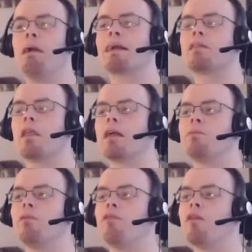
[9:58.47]
back to
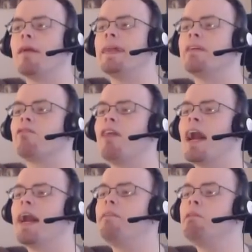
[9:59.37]
life before any of
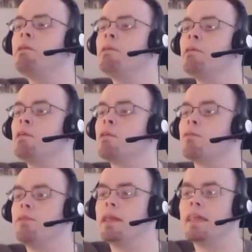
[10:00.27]
that,
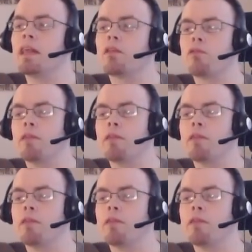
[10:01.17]
the death of